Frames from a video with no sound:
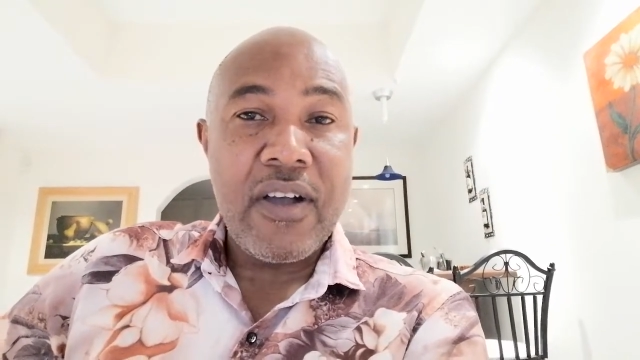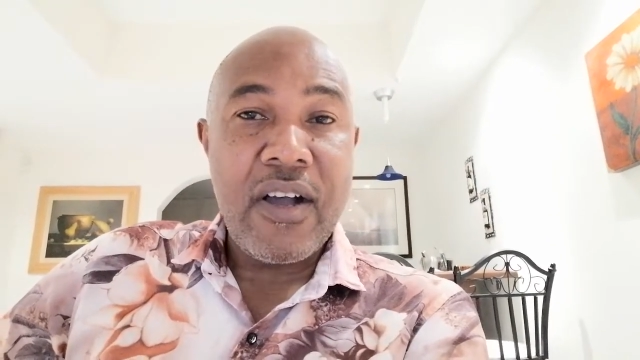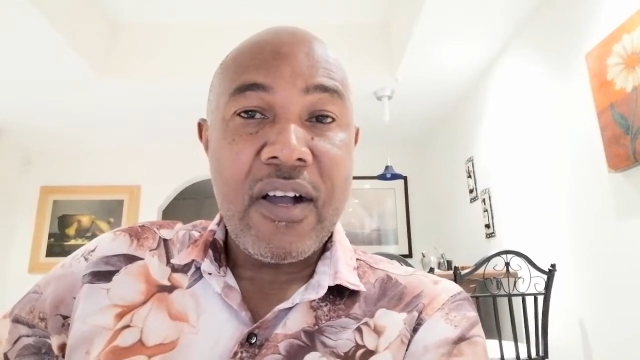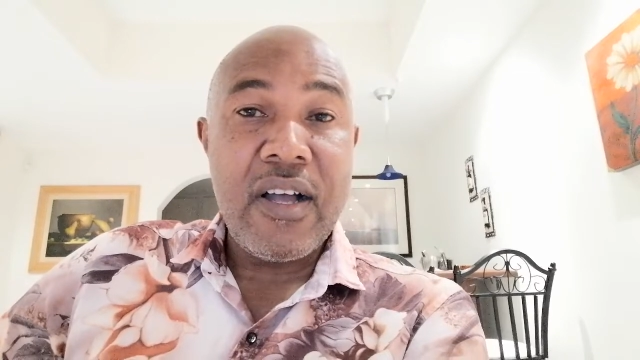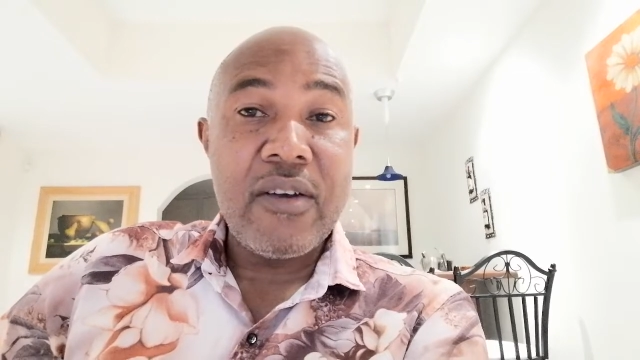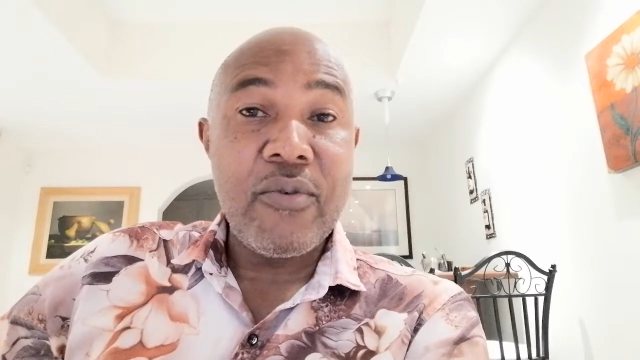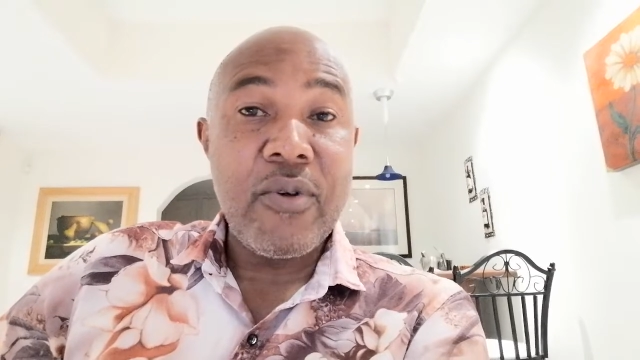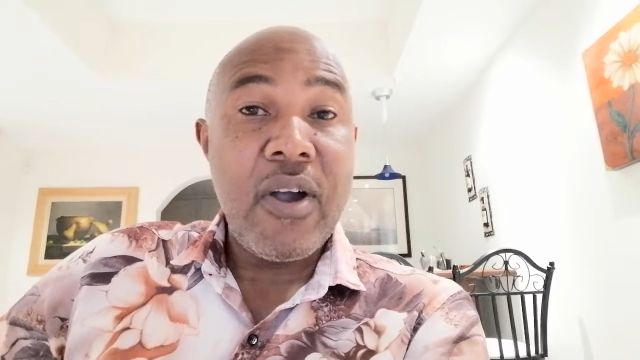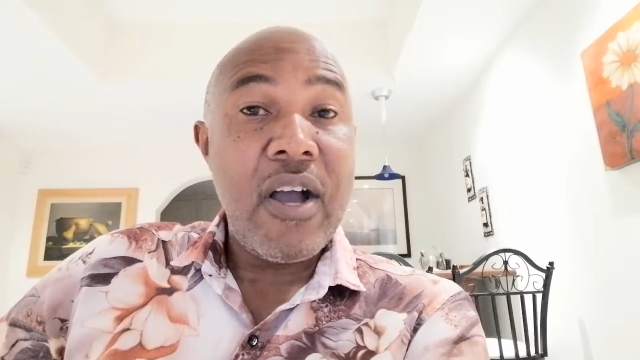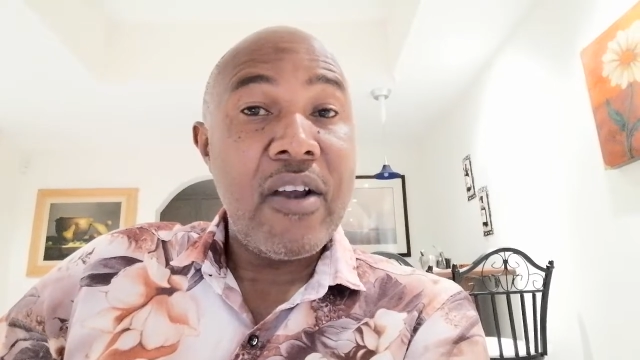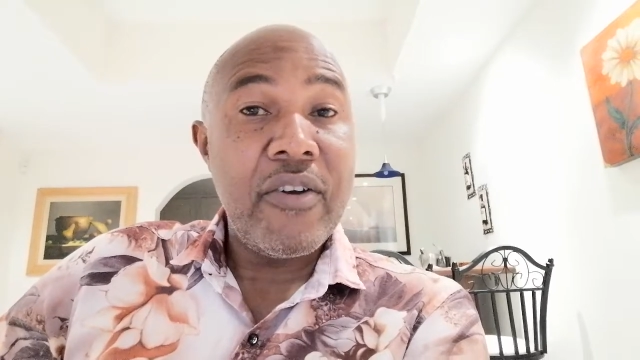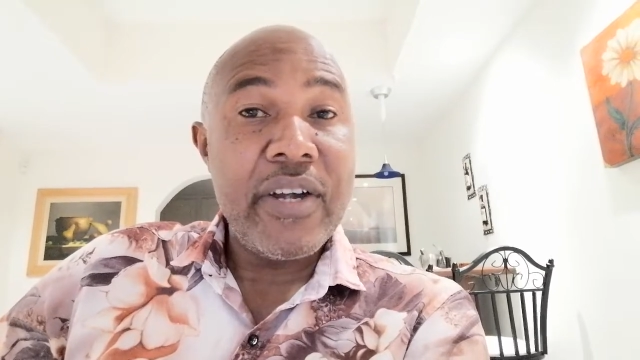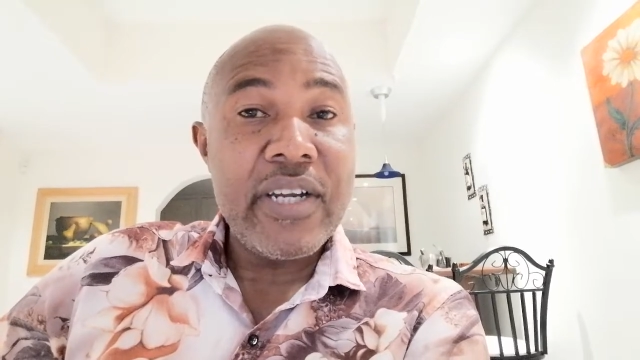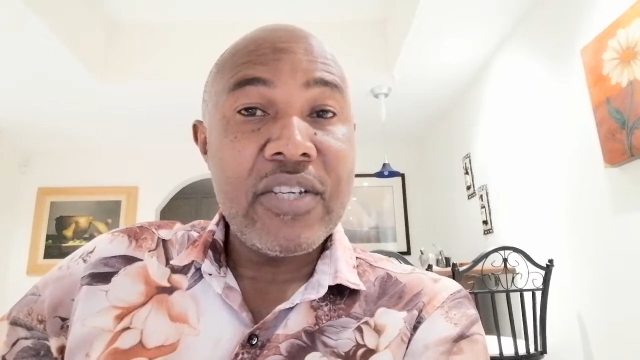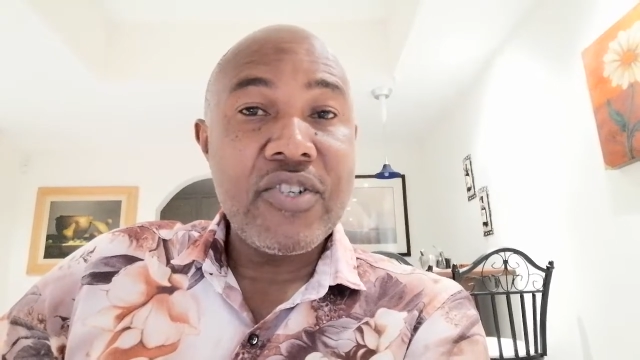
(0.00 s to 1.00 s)
called were
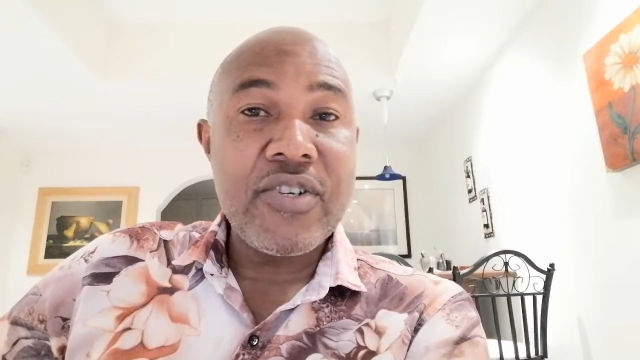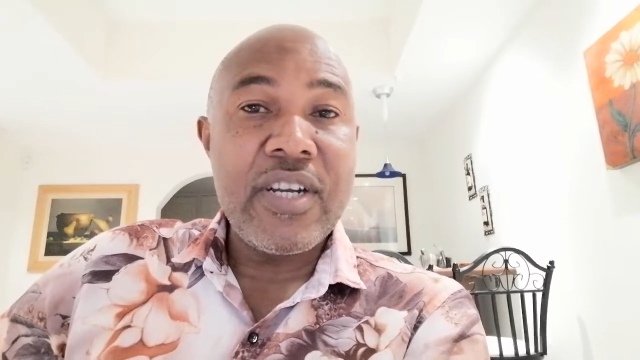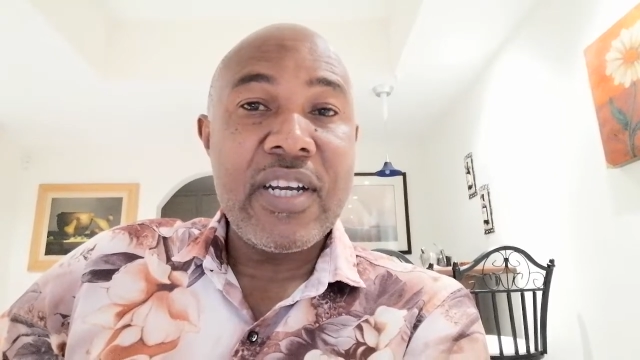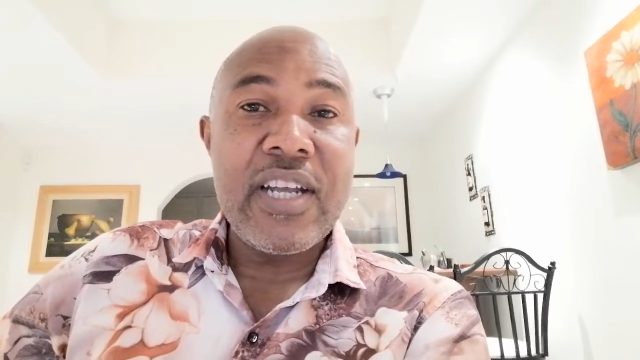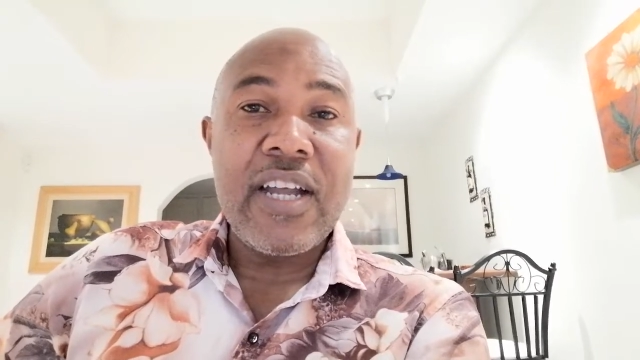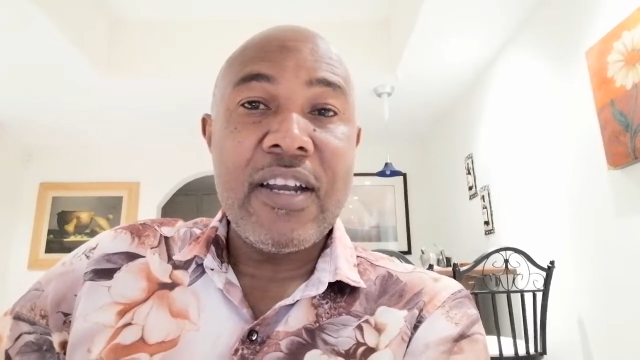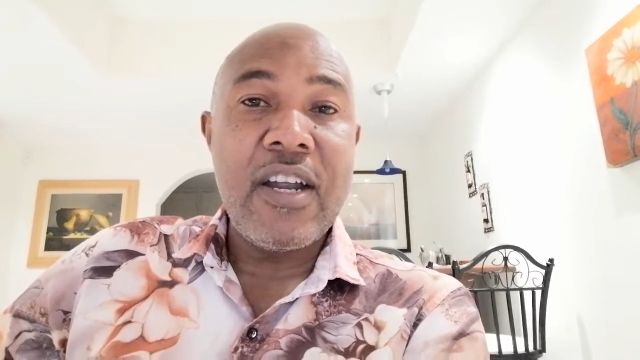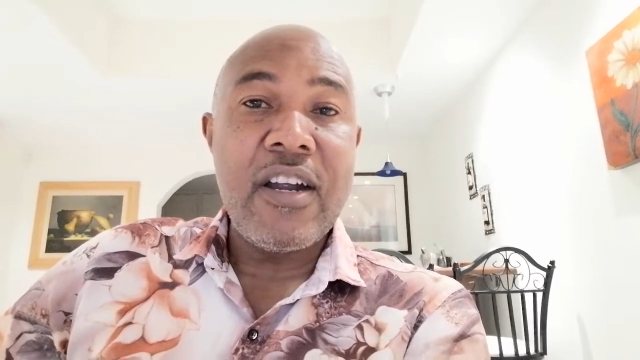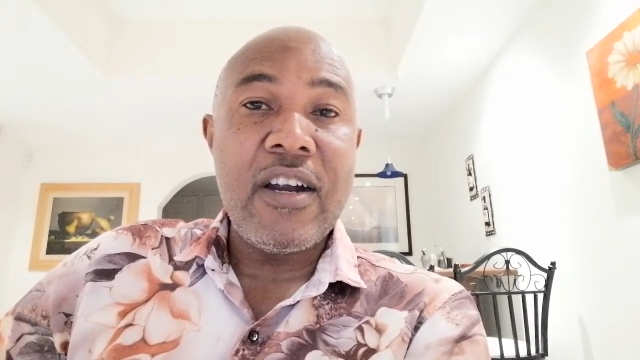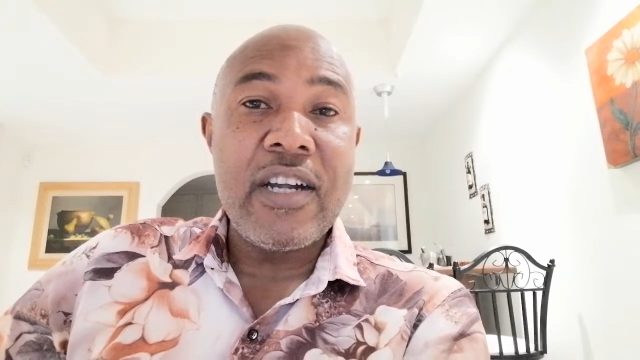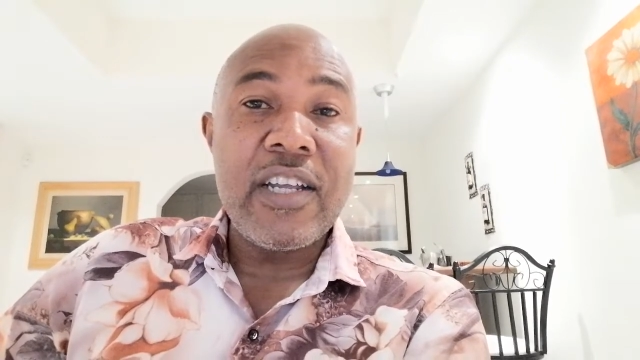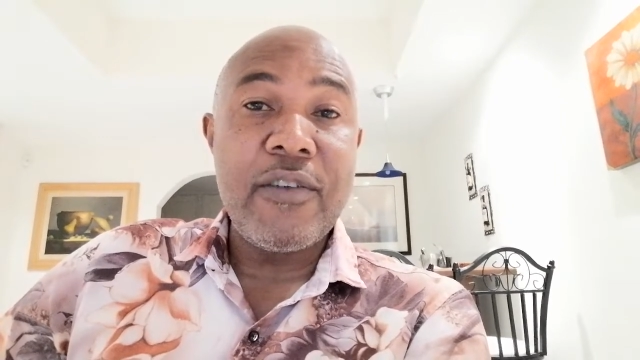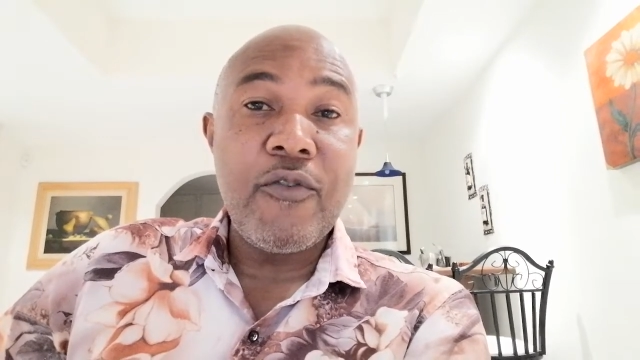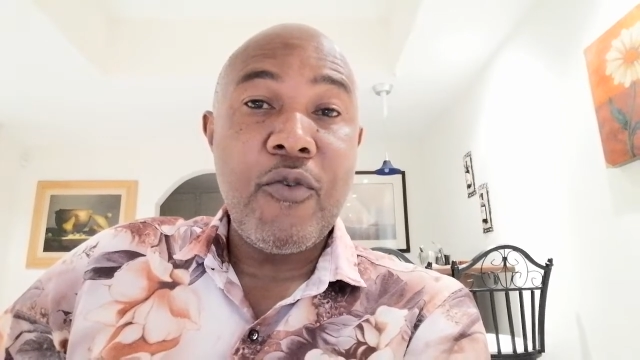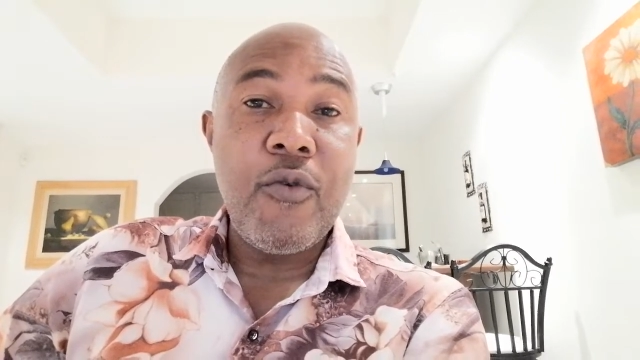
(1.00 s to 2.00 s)
already trading and
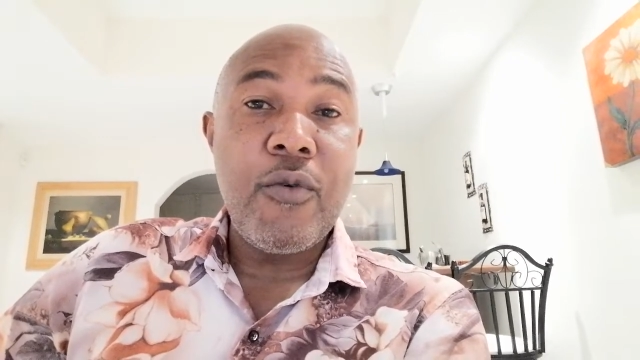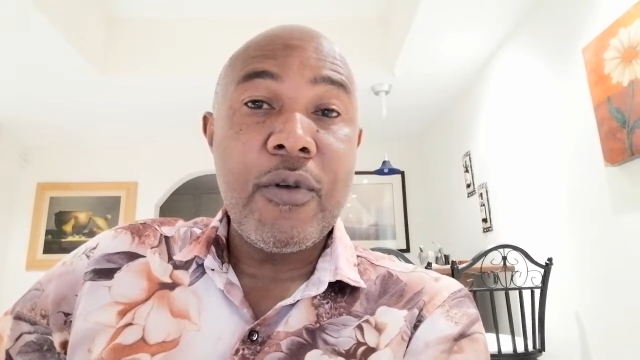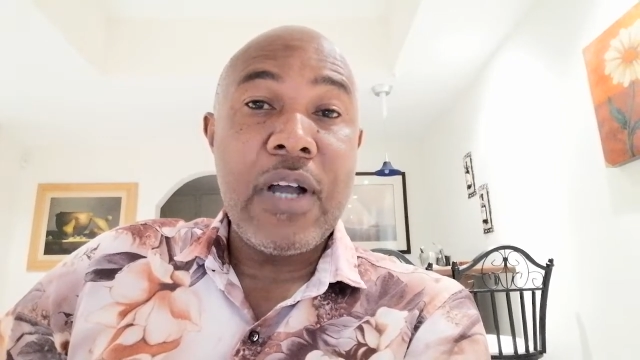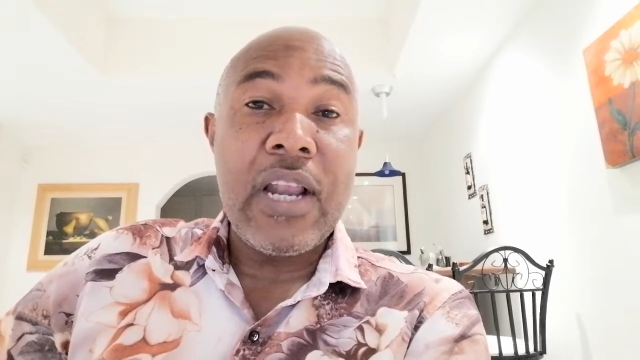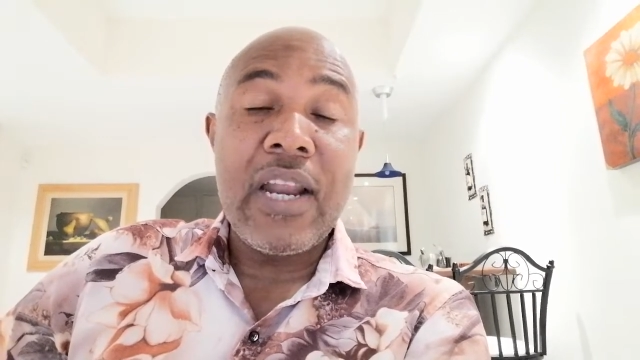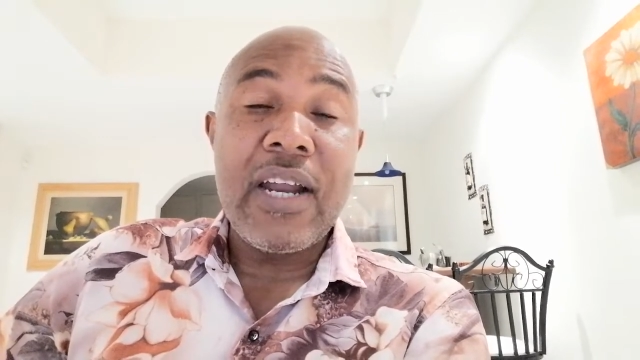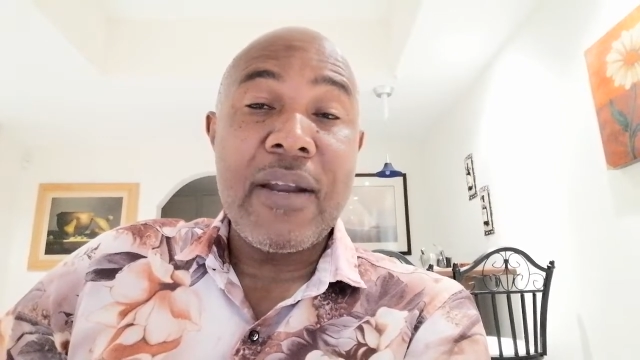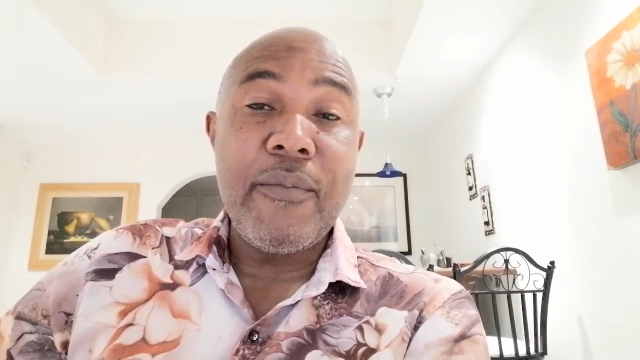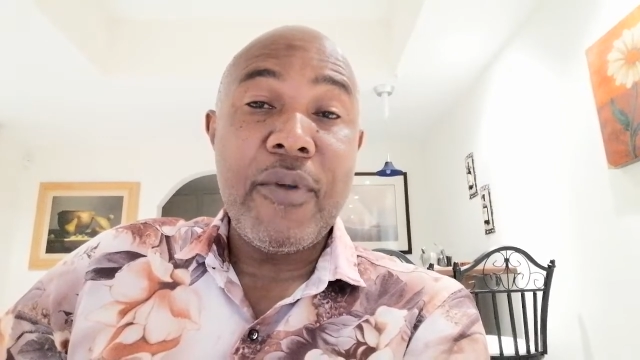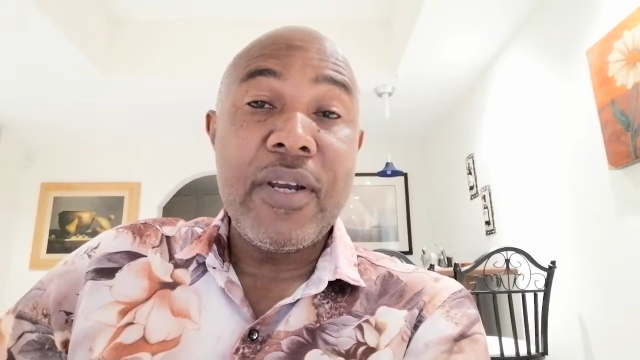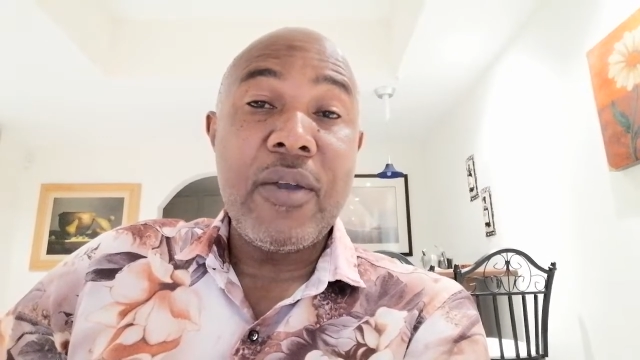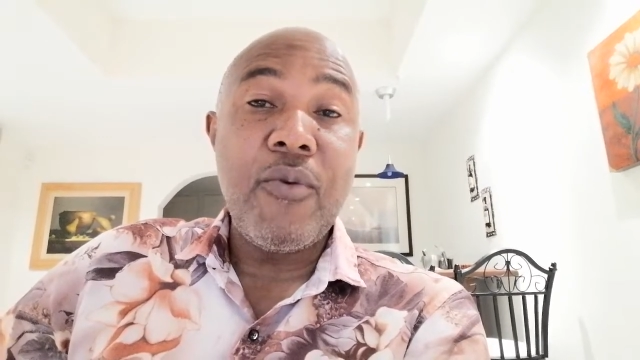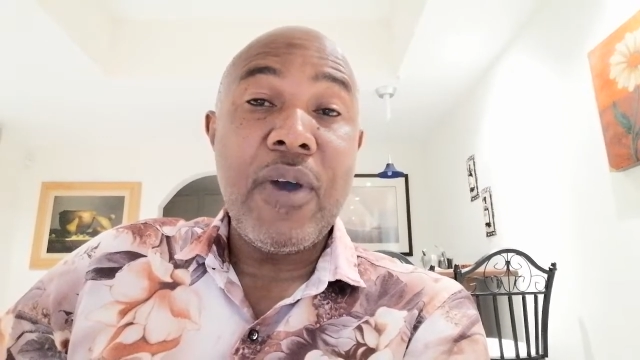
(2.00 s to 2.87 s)
earning a lot of money.